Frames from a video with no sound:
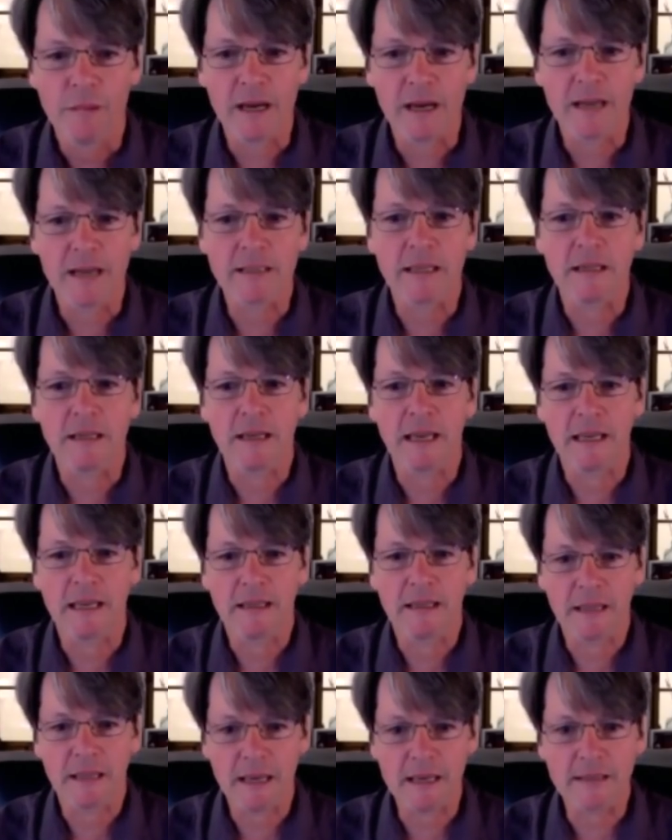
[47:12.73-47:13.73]
Because
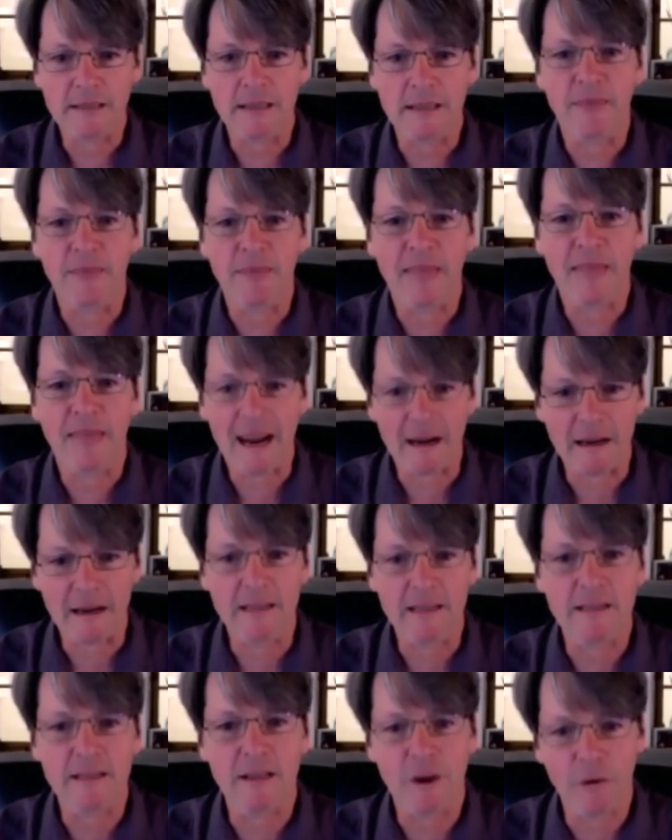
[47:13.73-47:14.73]
it thinks
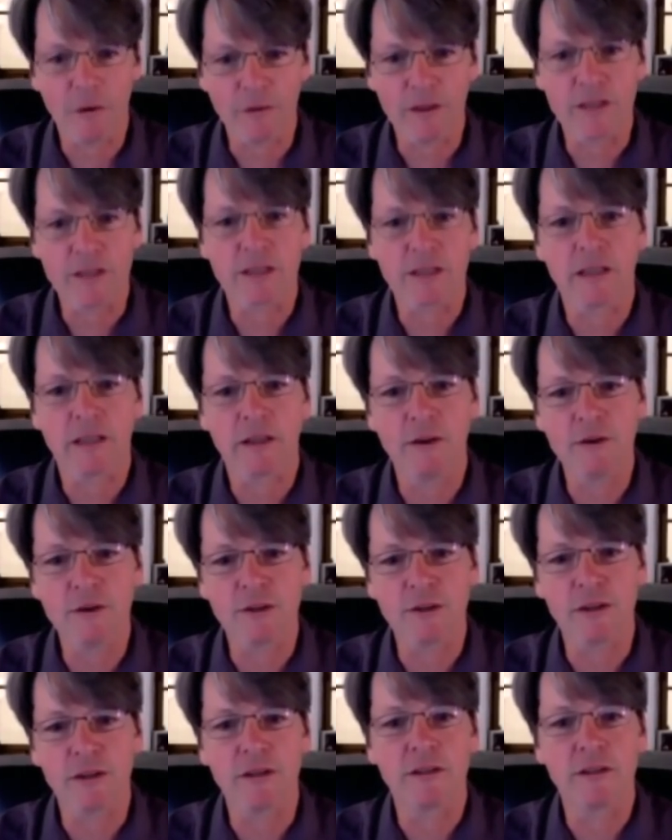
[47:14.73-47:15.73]
that is the only
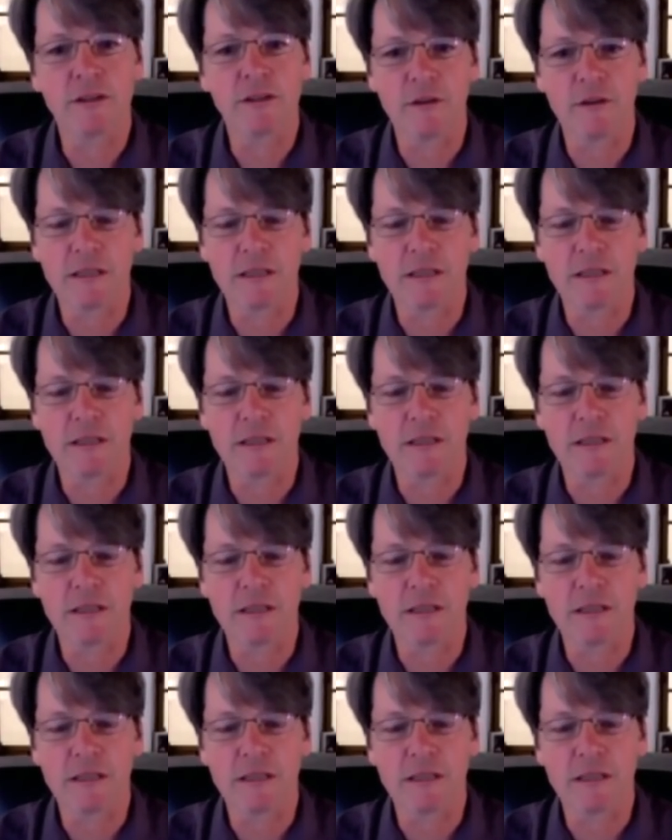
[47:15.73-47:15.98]
solution